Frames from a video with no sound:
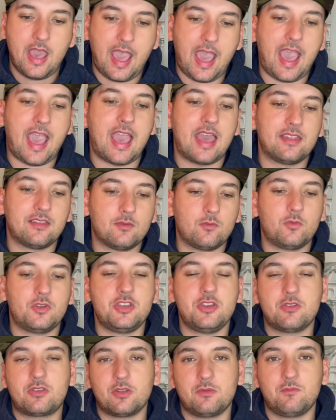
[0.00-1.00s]
And when
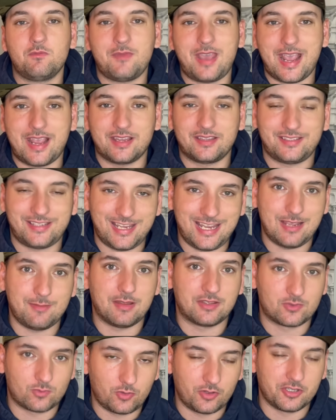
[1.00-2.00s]
you can make a team
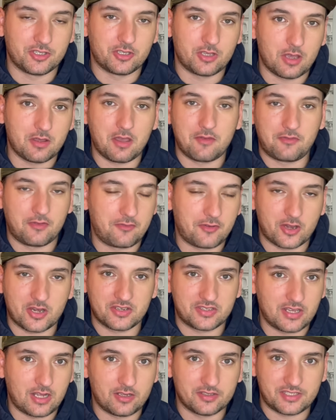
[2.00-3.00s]
that's really a very
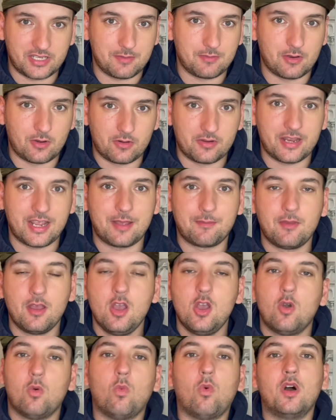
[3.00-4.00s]
solid team, Notre Dame,
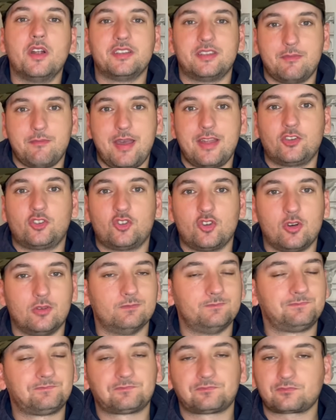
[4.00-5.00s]
one
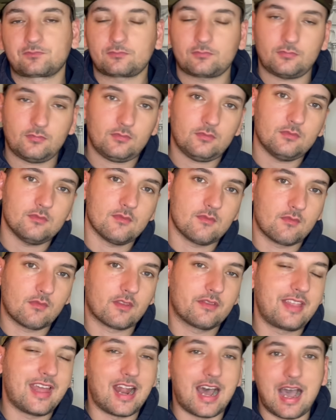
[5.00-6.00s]
dimensional,
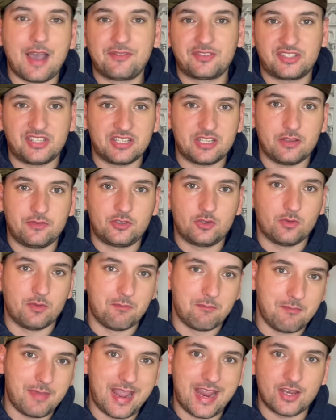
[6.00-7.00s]
that obviously gives you a
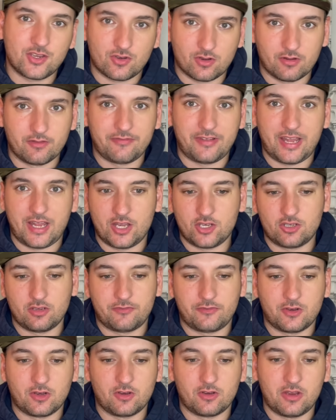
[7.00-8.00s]
major advantage if
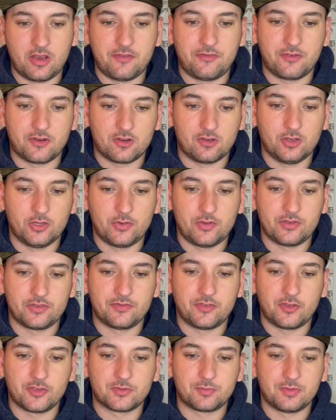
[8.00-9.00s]
you're if you're in
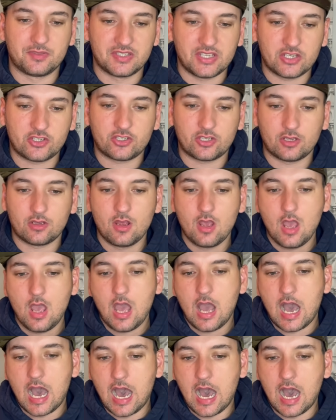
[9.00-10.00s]
Louisville's position.
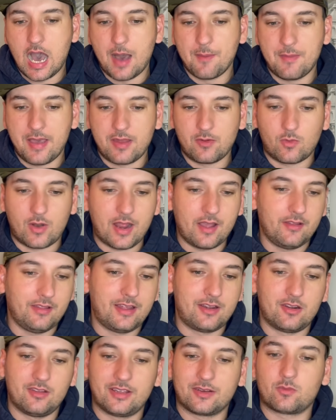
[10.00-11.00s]
Um, and Riley
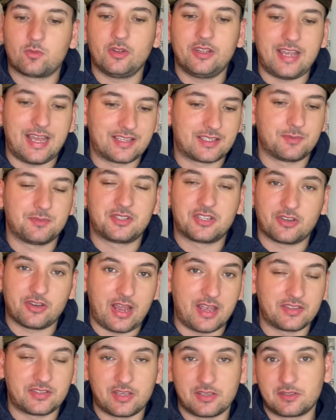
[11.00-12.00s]
Leonard like really had some serious
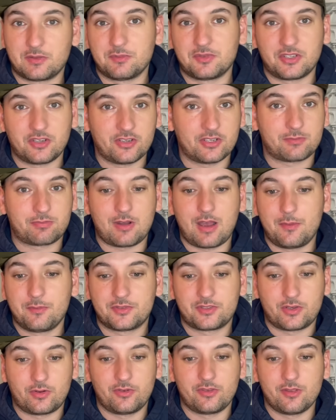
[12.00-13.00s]
has had some serious
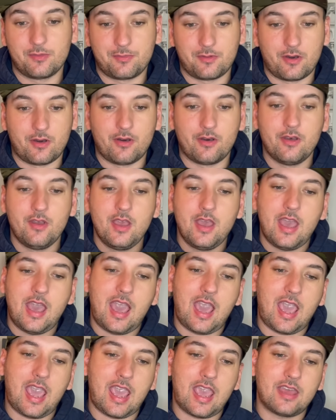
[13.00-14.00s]
problems throwing the ball.
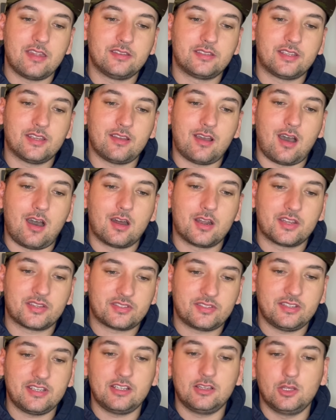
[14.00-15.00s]
And
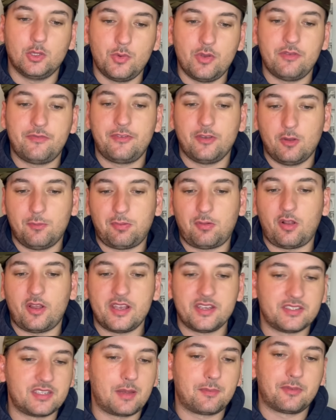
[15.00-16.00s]
honestly, Louisville
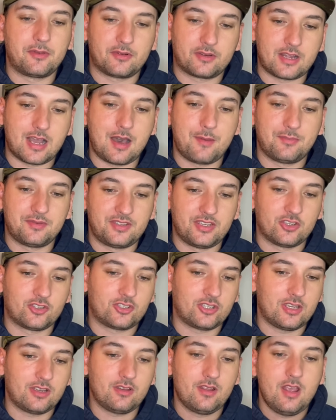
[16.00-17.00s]
plays up their
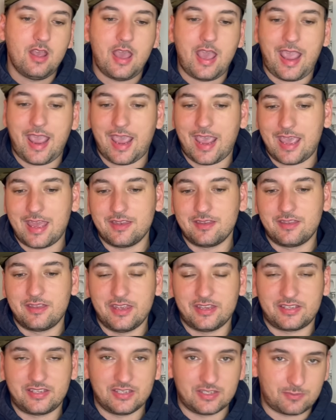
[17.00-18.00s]
competition. And
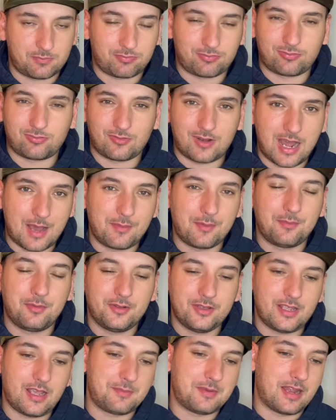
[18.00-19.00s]
this is
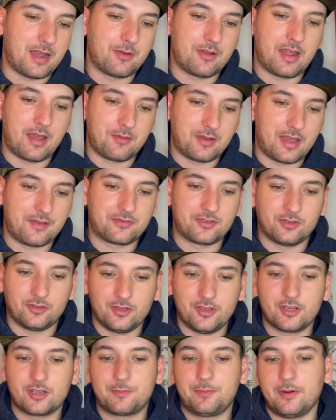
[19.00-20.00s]
probably, I mean, I would, I would have to
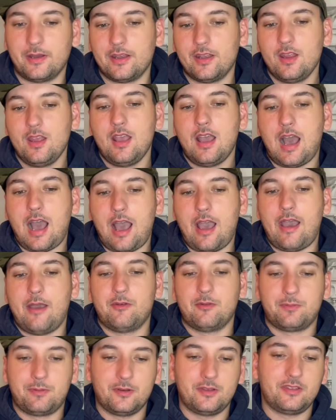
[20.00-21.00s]
look, but I
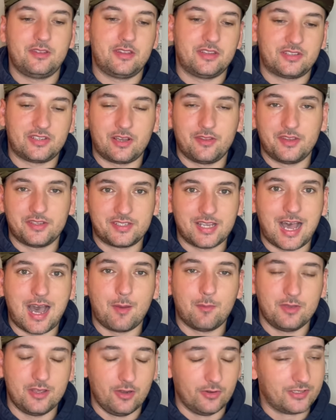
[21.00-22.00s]
would put this on the
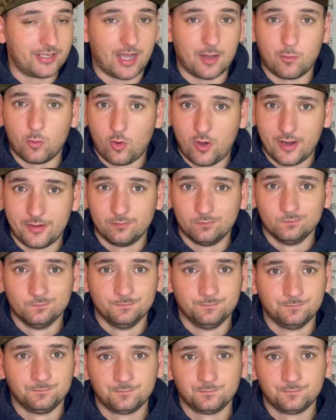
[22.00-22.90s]
top, either top one